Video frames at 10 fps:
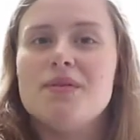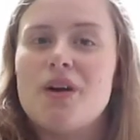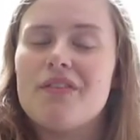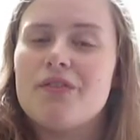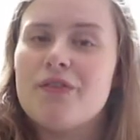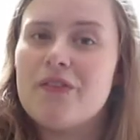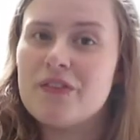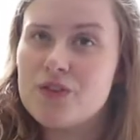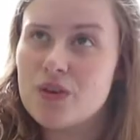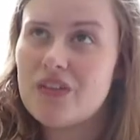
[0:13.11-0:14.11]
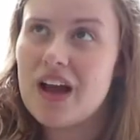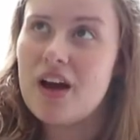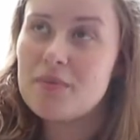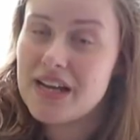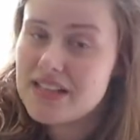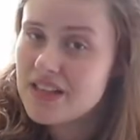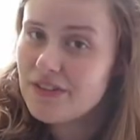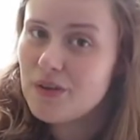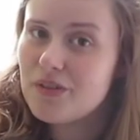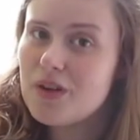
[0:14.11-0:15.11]
So I've updated
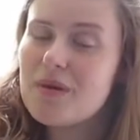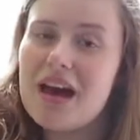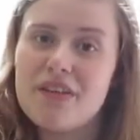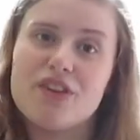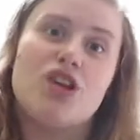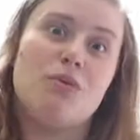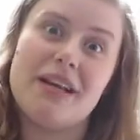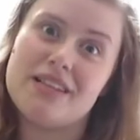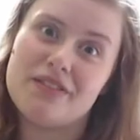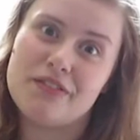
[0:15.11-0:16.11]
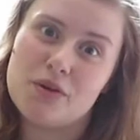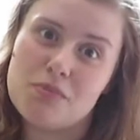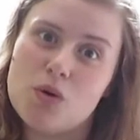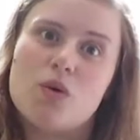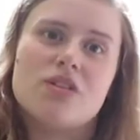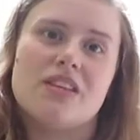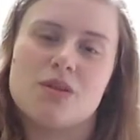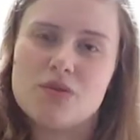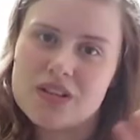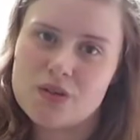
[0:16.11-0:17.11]
a few of them and I've accumulated a few more, so
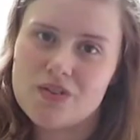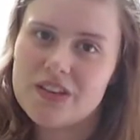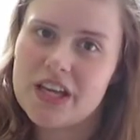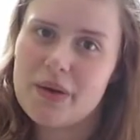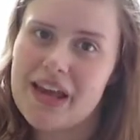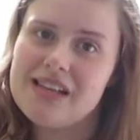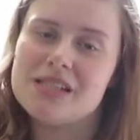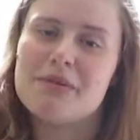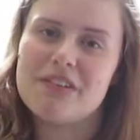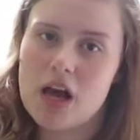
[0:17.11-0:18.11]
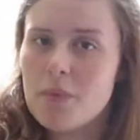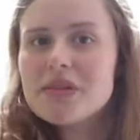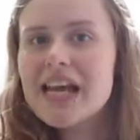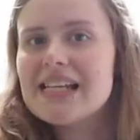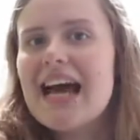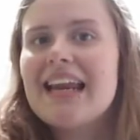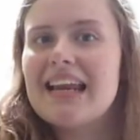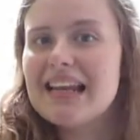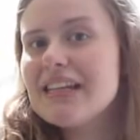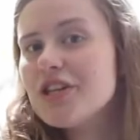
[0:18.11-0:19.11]
this is what this sort of video is, but an update and
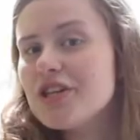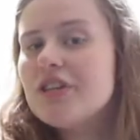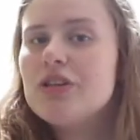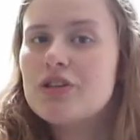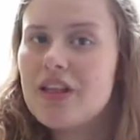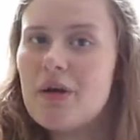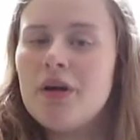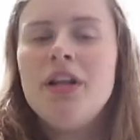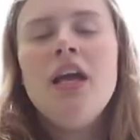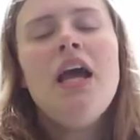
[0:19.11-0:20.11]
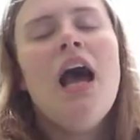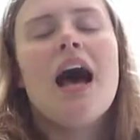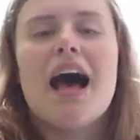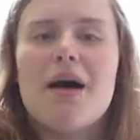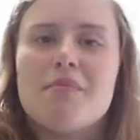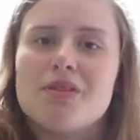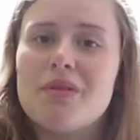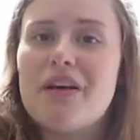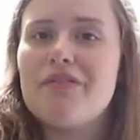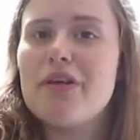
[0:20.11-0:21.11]
an addition to that one. So
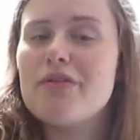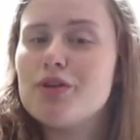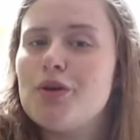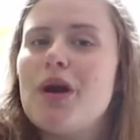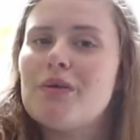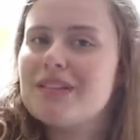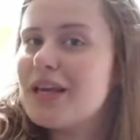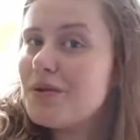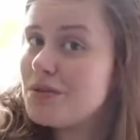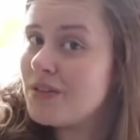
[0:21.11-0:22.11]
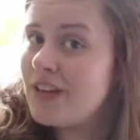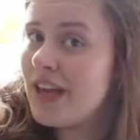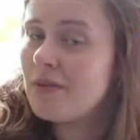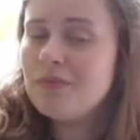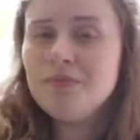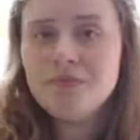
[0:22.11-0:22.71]
without further ado, I will take you to the video.